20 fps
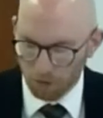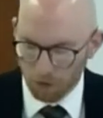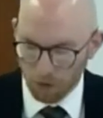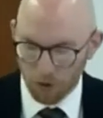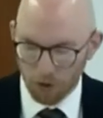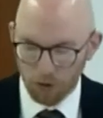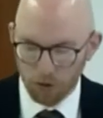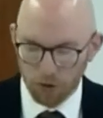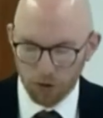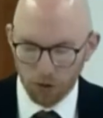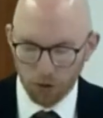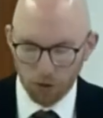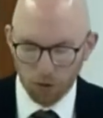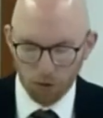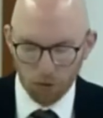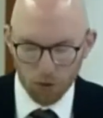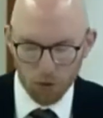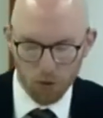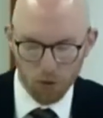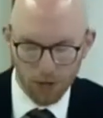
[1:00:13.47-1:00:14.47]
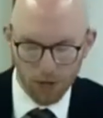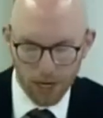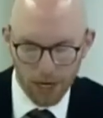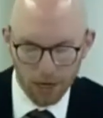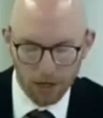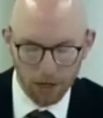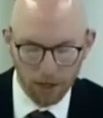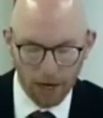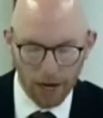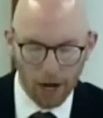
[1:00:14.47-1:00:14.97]
for those who, who
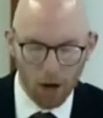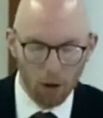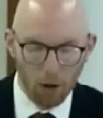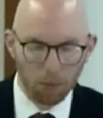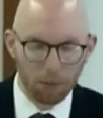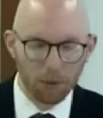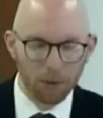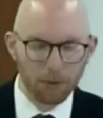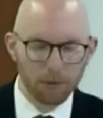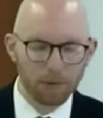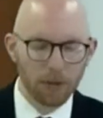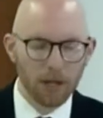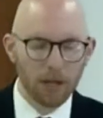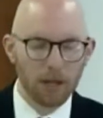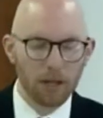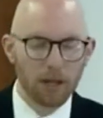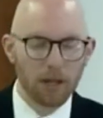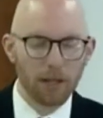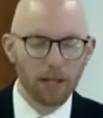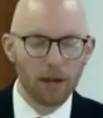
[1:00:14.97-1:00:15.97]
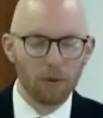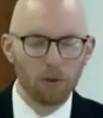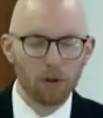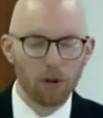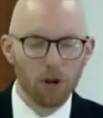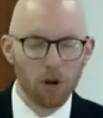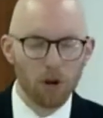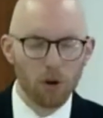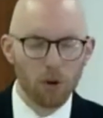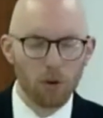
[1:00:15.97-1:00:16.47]
need help, that they
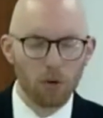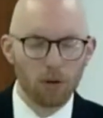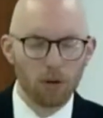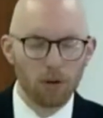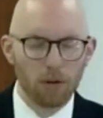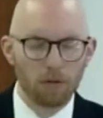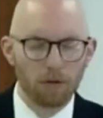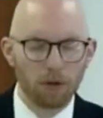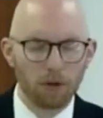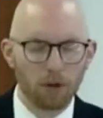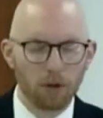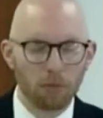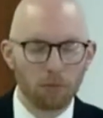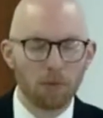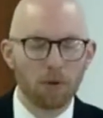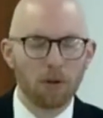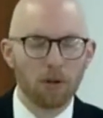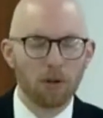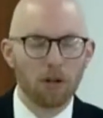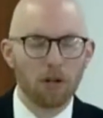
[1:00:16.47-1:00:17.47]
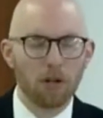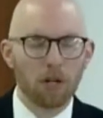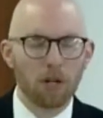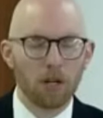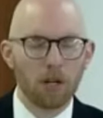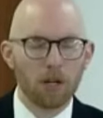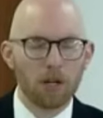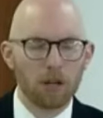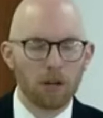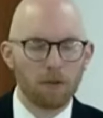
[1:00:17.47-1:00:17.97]
would know of your
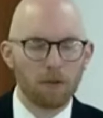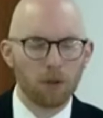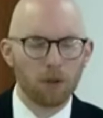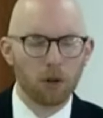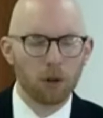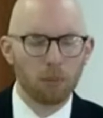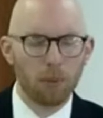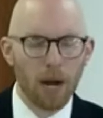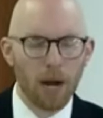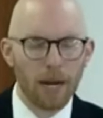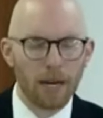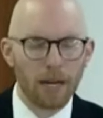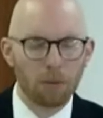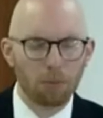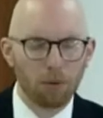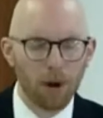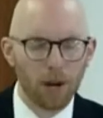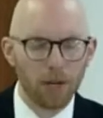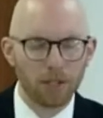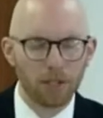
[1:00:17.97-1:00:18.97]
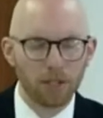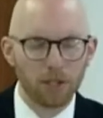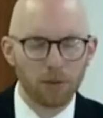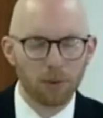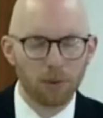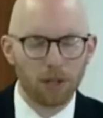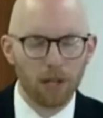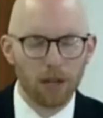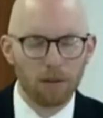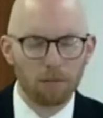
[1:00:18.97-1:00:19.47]
uh, of your abiding
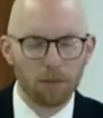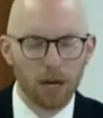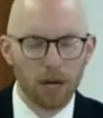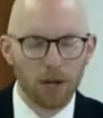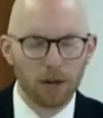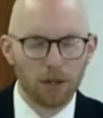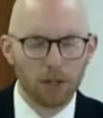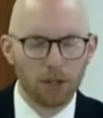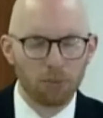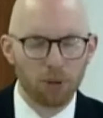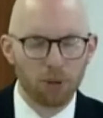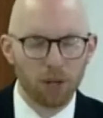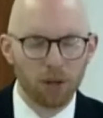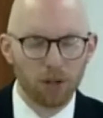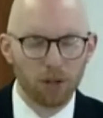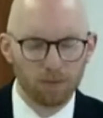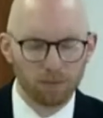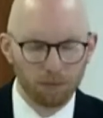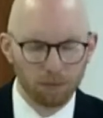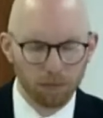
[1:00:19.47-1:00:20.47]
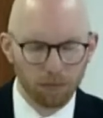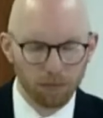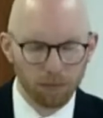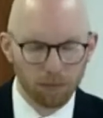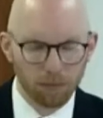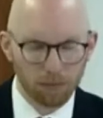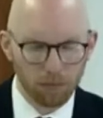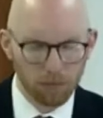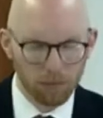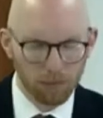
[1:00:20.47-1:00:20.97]
presence with them by your Spirit,
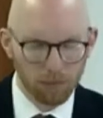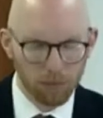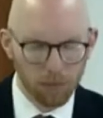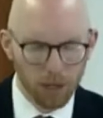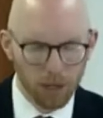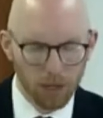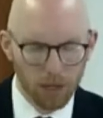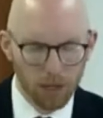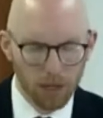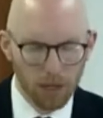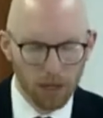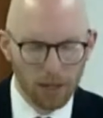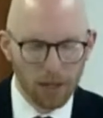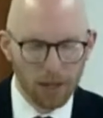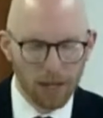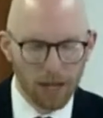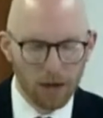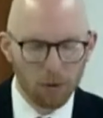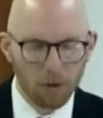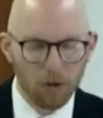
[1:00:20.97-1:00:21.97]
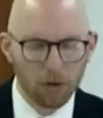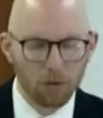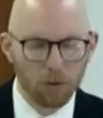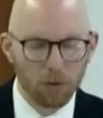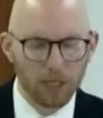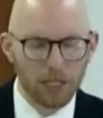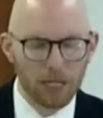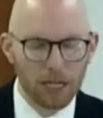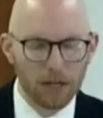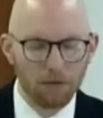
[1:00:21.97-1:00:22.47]
that they would
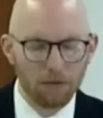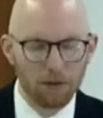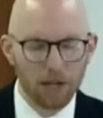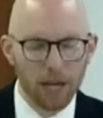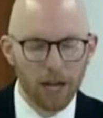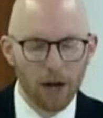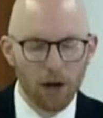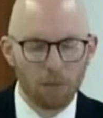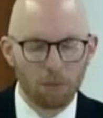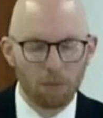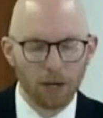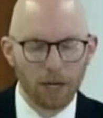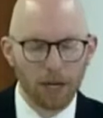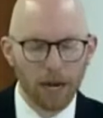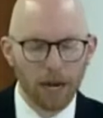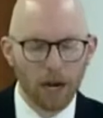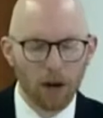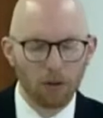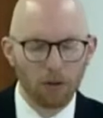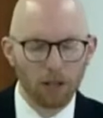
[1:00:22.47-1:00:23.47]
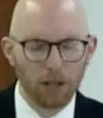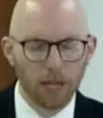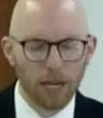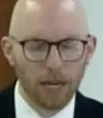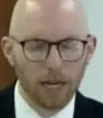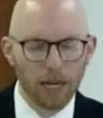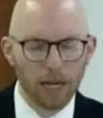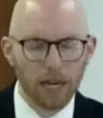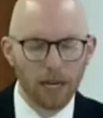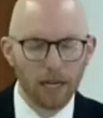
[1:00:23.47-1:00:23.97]
receive the help and care that
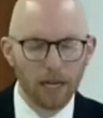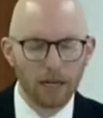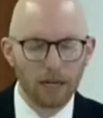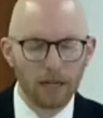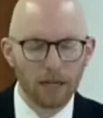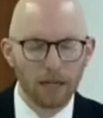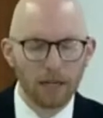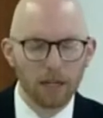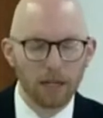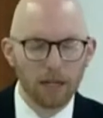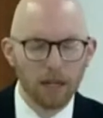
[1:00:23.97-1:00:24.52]
they need,